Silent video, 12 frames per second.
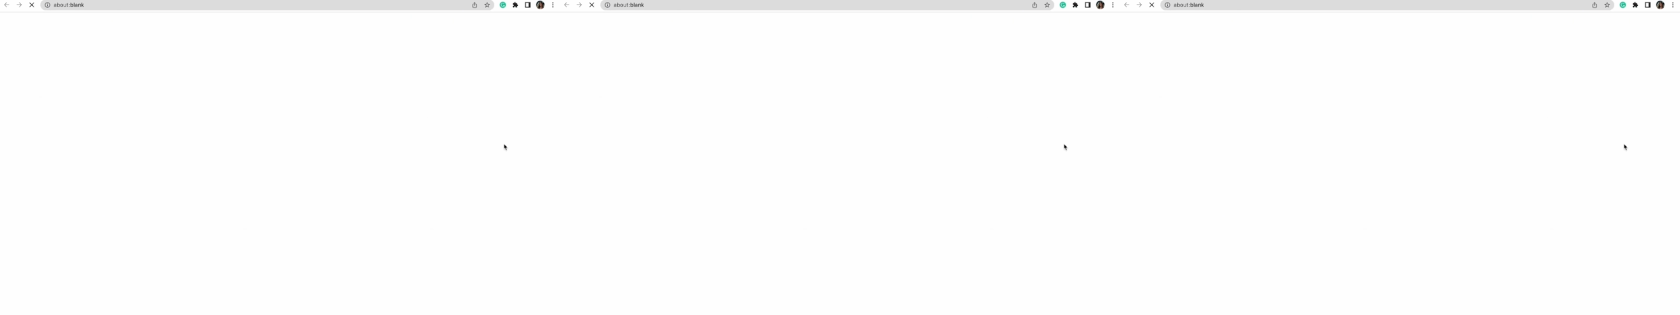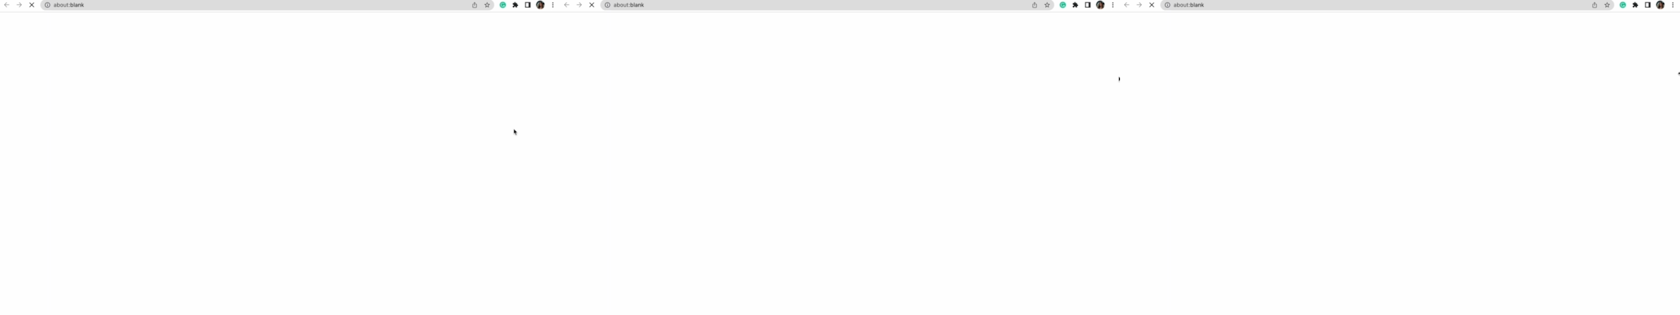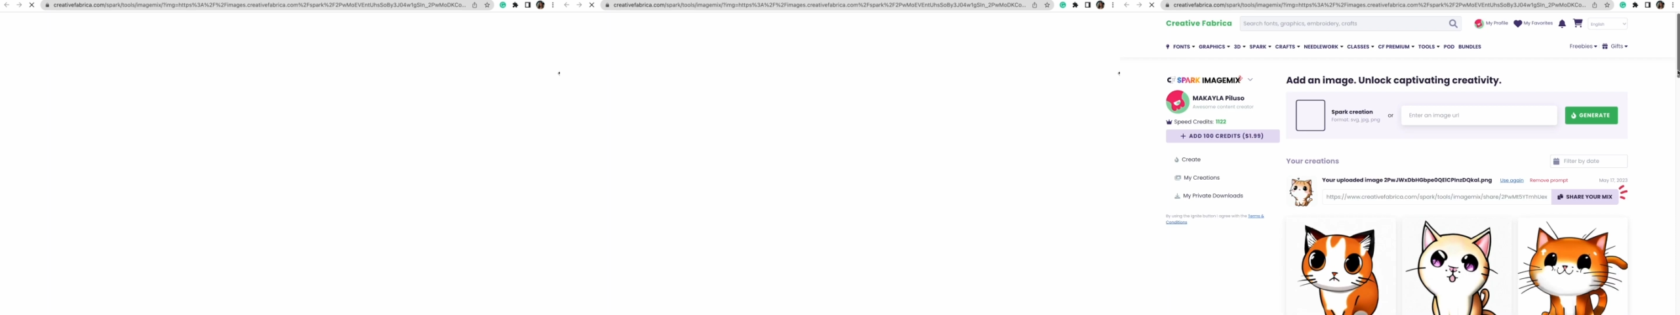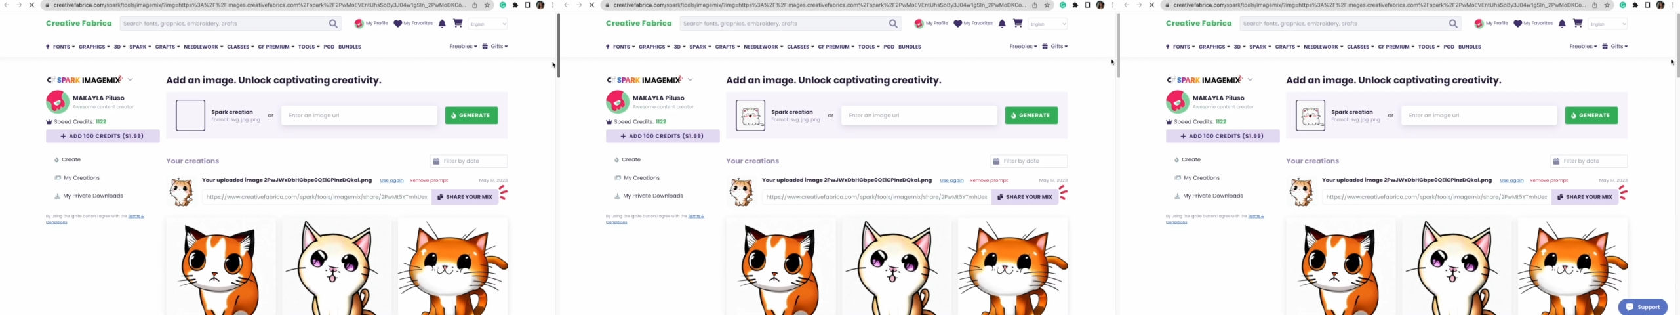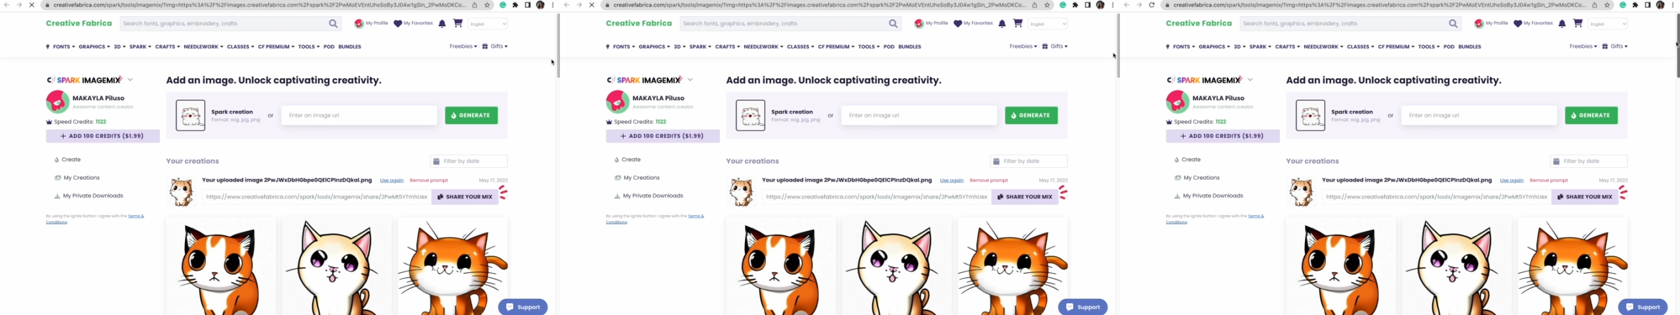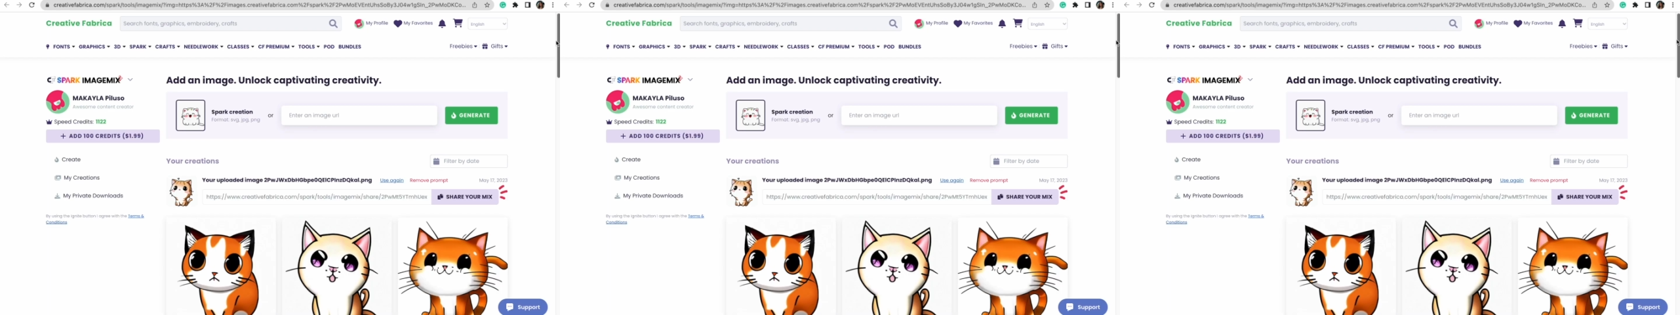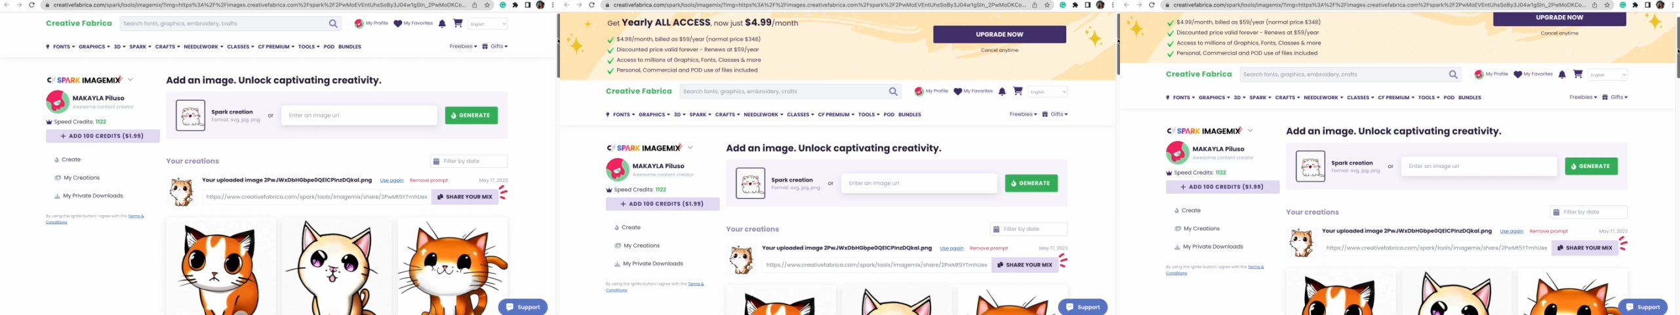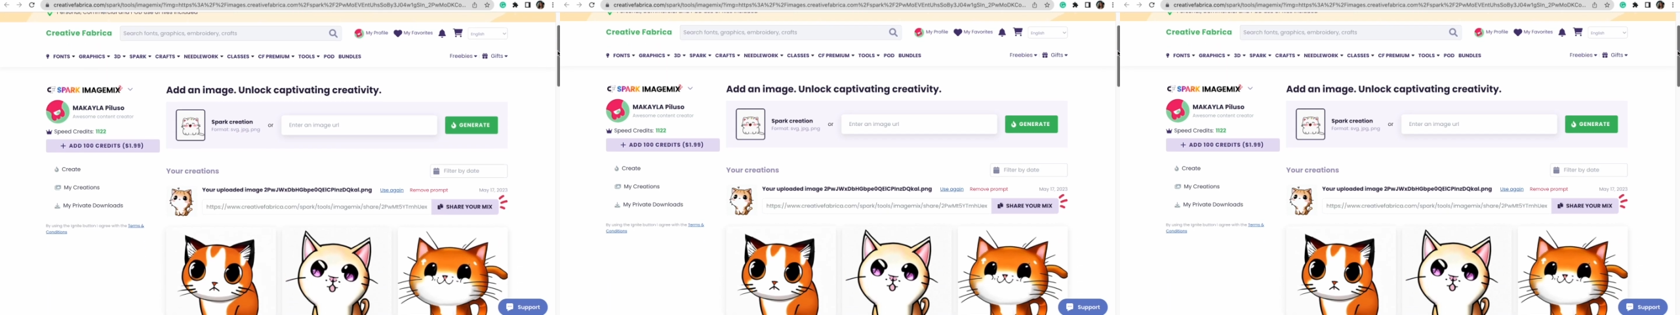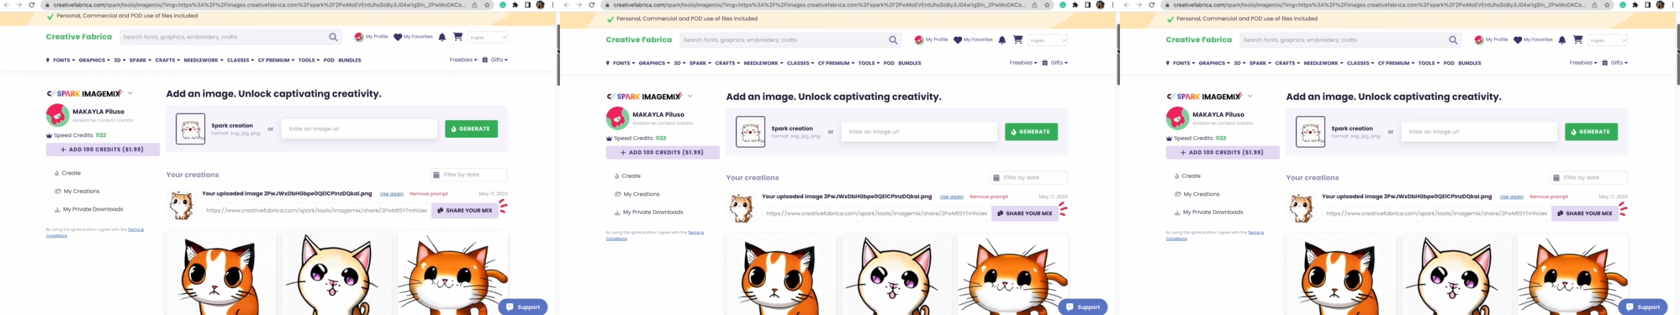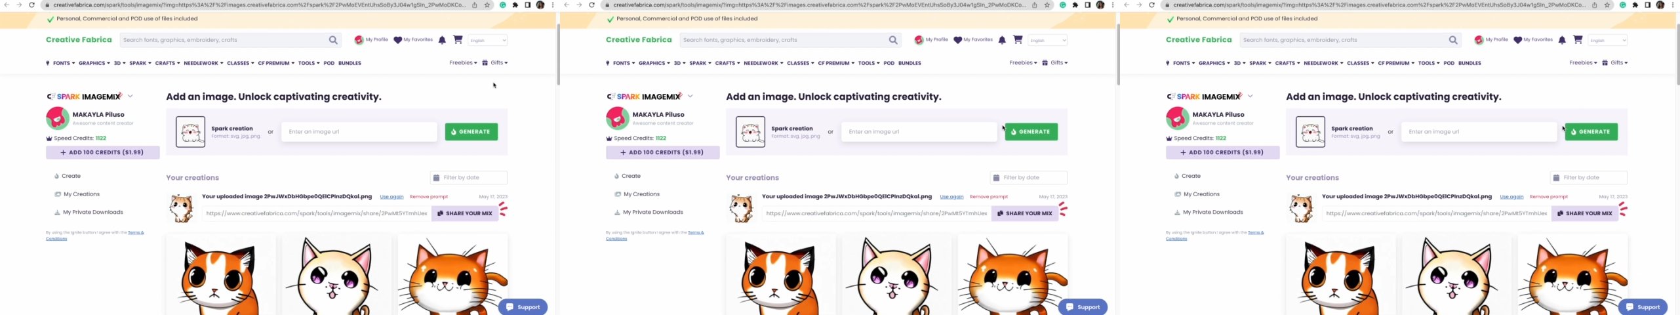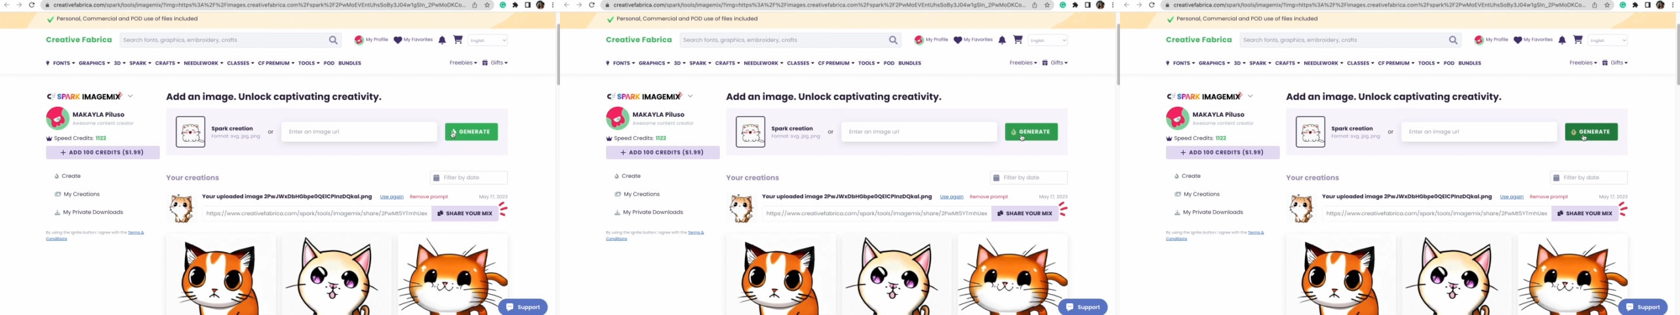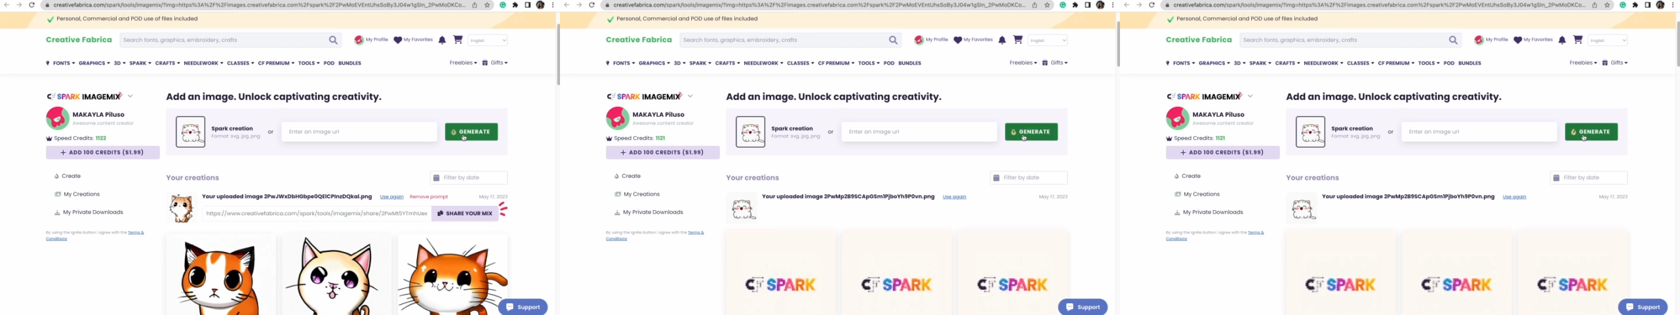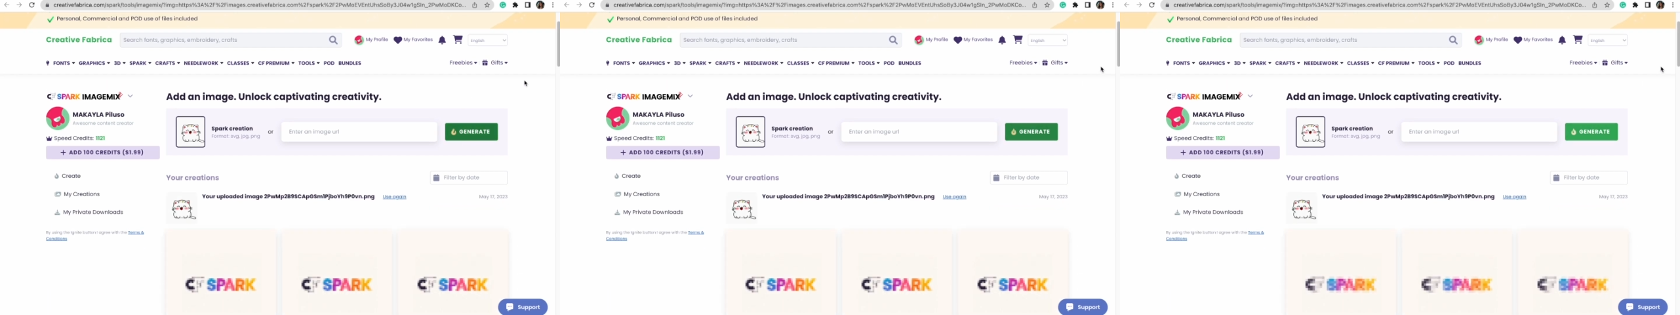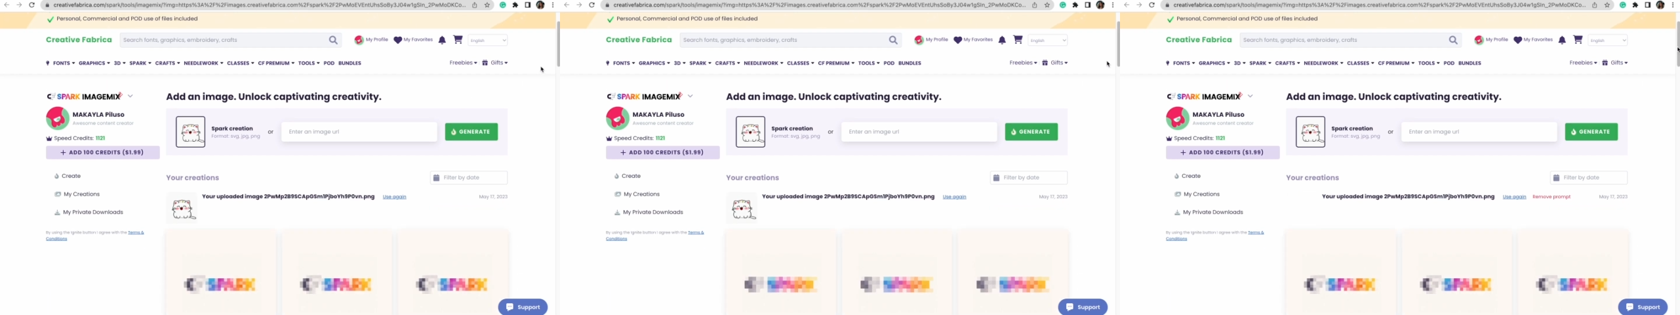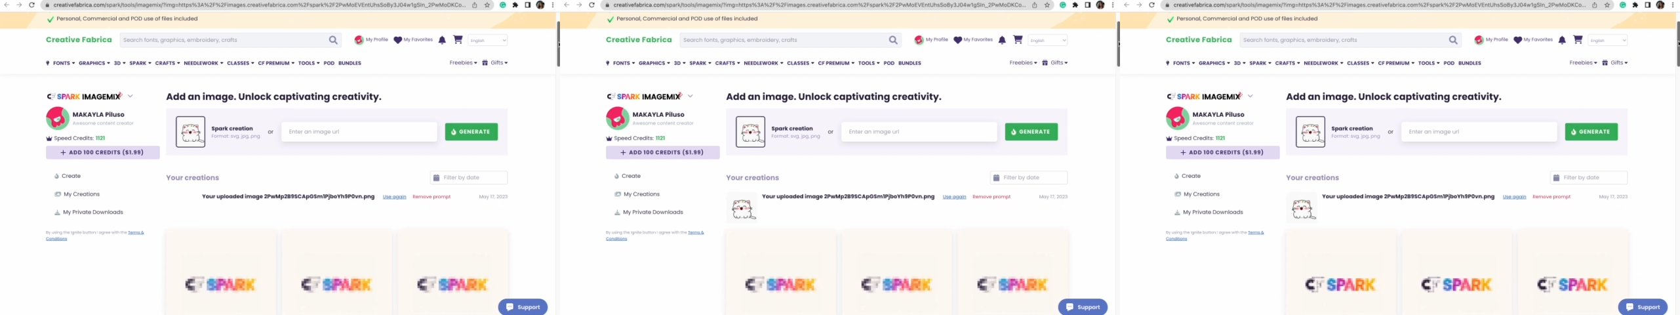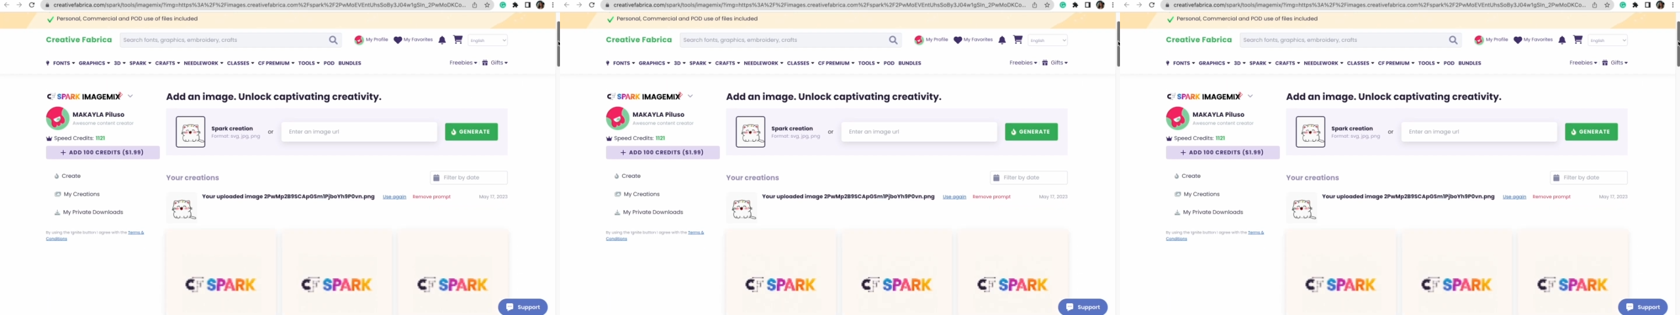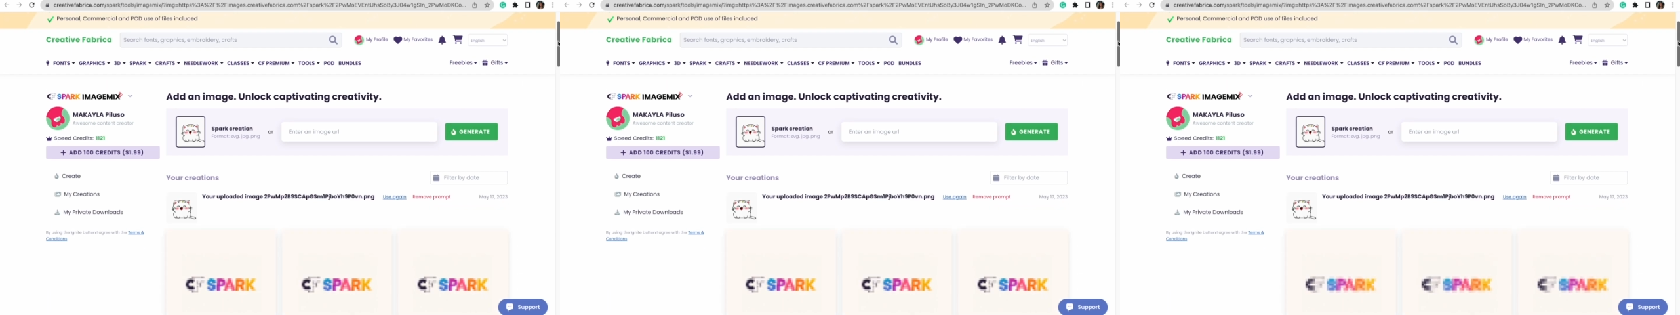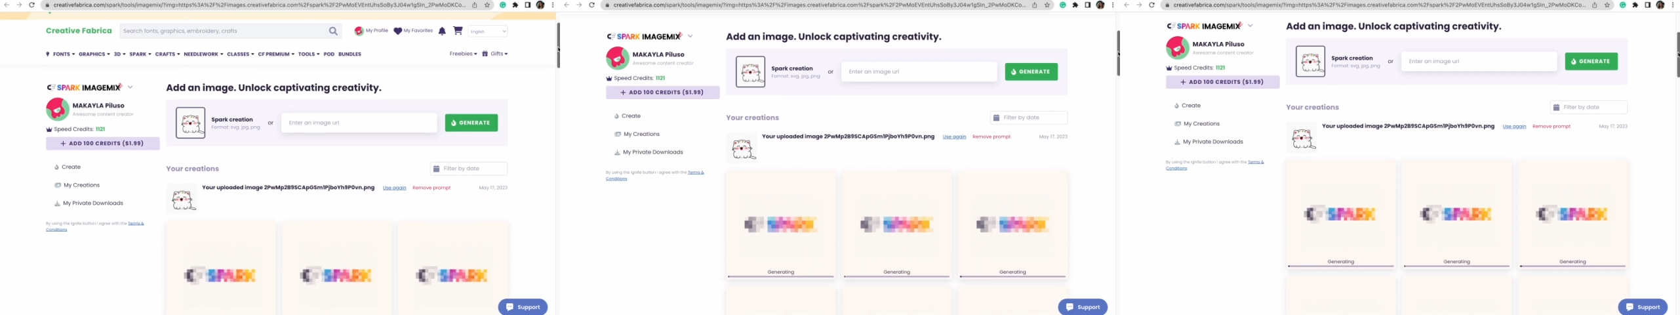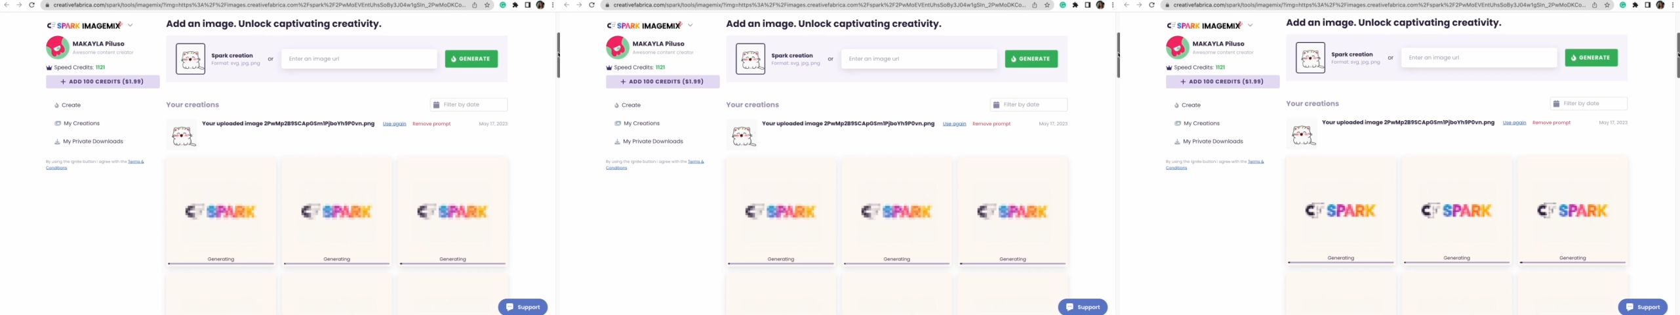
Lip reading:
Nobody's mouth can be seen.